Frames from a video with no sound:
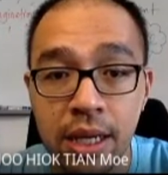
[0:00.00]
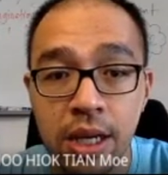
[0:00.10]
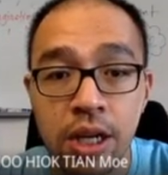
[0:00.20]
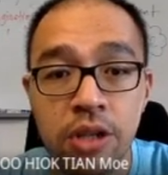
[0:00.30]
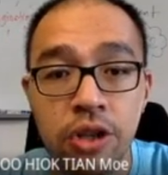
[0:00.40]

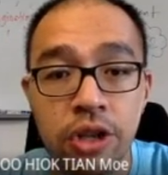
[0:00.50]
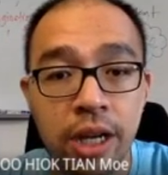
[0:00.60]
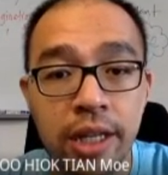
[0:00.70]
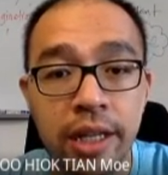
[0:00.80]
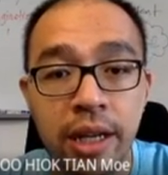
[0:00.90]
So you
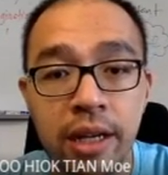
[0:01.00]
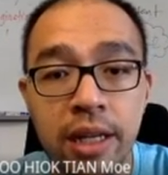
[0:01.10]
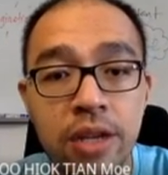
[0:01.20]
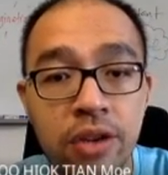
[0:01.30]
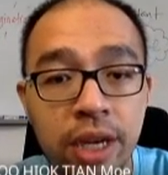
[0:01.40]
calculate,
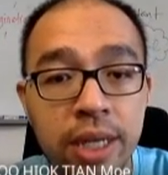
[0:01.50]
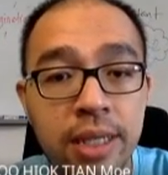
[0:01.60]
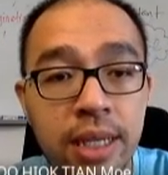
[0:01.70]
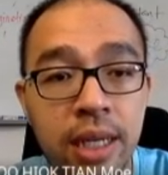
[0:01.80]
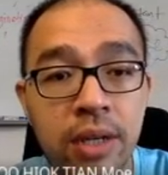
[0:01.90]
you get
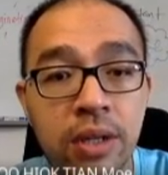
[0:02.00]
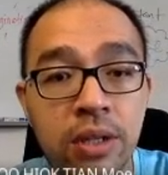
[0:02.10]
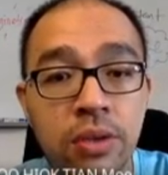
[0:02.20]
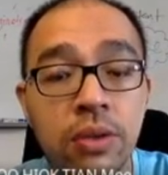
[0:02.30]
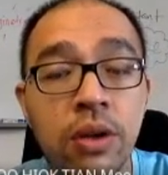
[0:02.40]
C equals
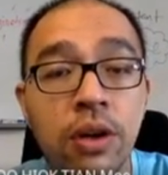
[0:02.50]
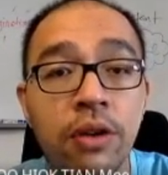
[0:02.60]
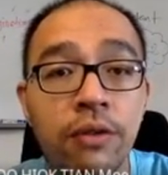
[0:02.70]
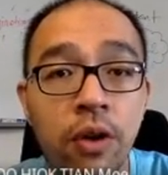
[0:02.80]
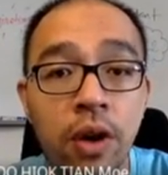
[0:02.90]
to
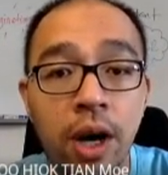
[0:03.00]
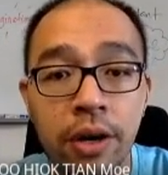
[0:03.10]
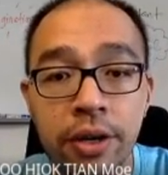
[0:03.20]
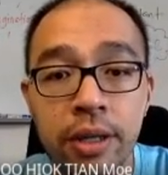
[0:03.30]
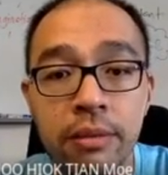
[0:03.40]

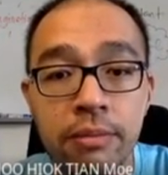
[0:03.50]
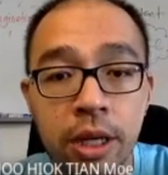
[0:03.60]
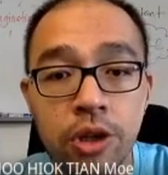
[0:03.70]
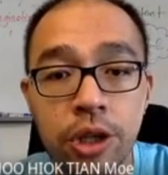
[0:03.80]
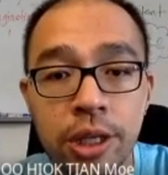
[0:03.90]
400. Make
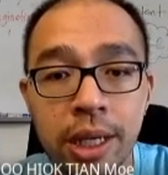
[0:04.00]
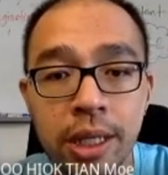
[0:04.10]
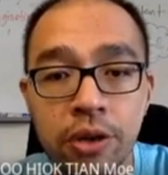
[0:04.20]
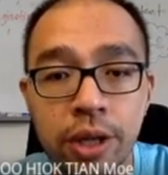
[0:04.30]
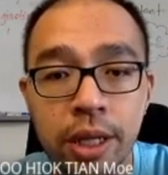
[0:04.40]
sure you get the
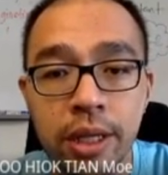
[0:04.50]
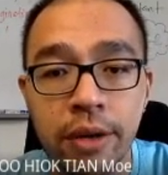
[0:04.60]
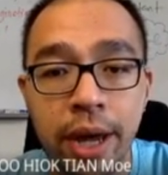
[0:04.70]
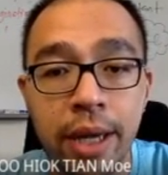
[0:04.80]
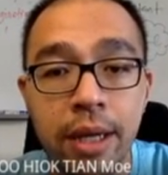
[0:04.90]
unit
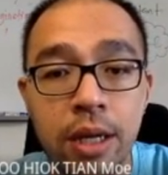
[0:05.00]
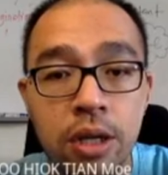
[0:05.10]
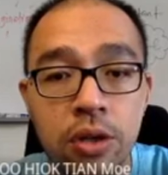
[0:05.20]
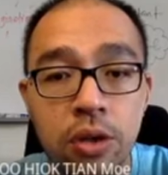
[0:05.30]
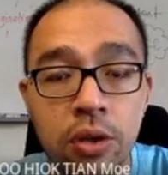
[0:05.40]
correct.
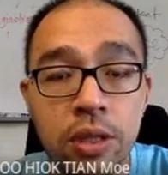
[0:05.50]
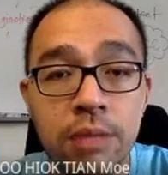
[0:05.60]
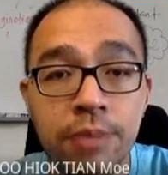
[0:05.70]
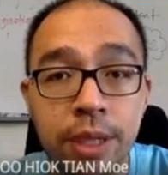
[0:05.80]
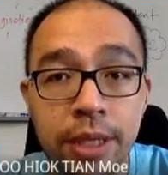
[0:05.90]
Joules
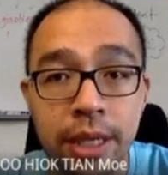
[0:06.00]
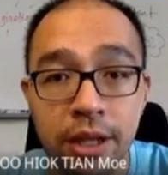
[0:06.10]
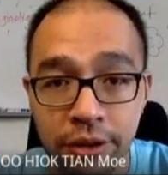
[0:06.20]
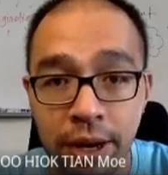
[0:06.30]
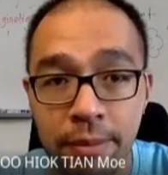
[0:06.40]
per
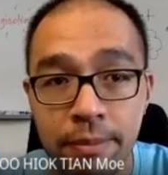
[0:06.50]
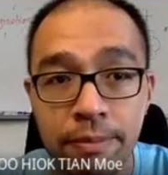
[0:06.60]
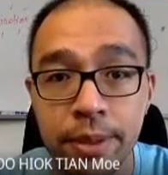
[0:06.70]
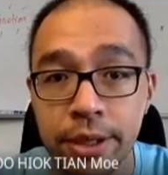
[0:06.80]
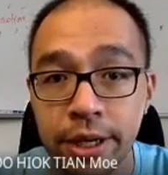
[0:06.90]
kilogram
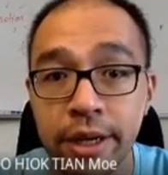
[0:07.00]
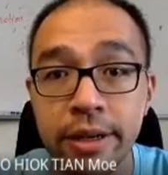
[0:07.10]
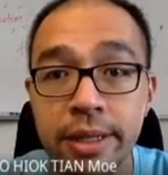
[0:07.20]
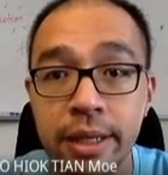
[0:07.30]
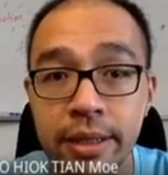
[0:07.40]
per degree
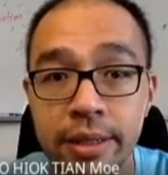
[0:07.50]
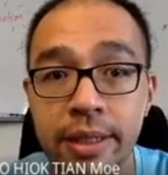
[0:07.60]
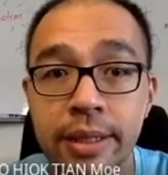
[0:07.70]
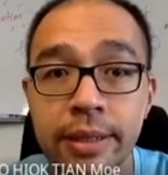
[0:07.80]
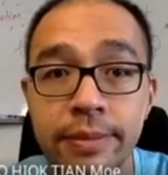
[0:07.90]
Celsius.